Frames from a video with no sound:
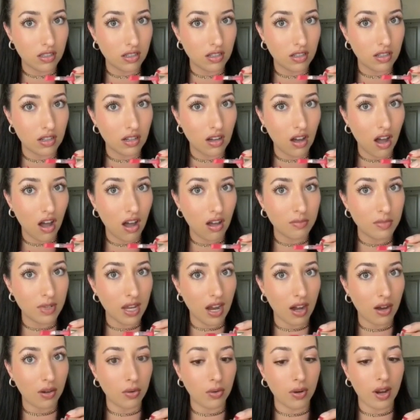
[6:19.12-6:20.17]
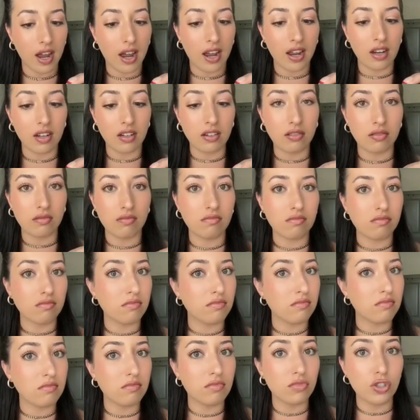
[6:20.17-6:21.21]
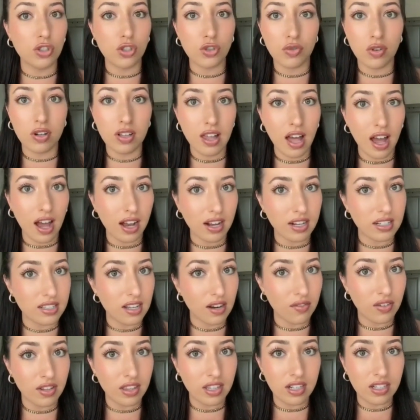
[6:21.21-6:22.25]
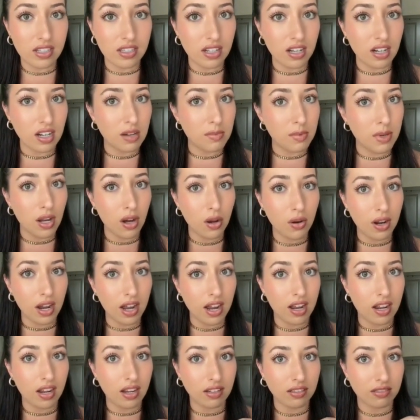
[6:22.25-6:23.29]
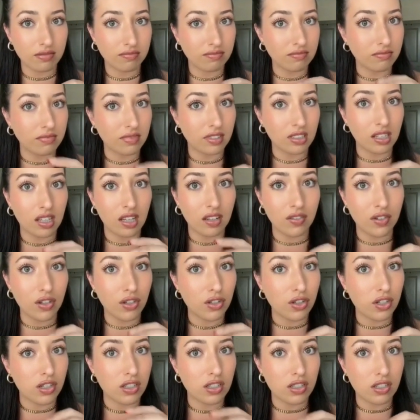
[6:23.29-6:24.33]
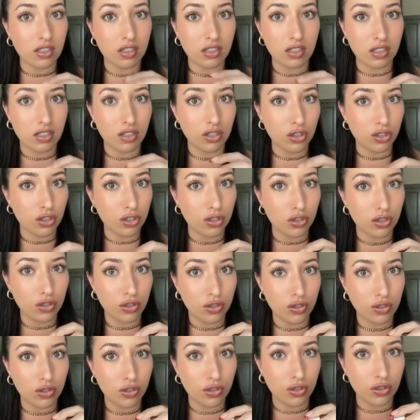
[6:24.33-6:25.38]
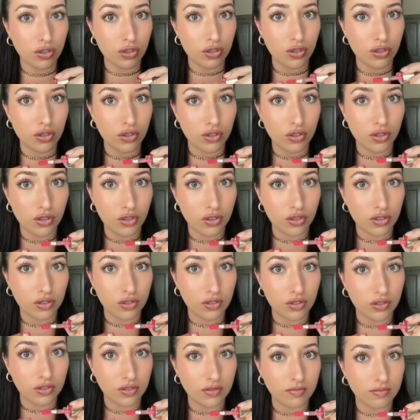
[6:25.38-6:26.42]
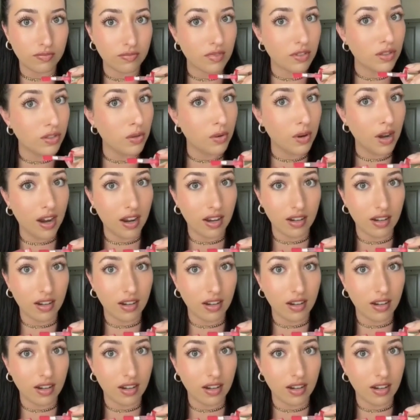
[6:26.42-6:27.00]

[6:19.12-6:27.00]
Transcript: calm down, okay? Just relax. Everything's gonna be okay. If you just shh, it's okay.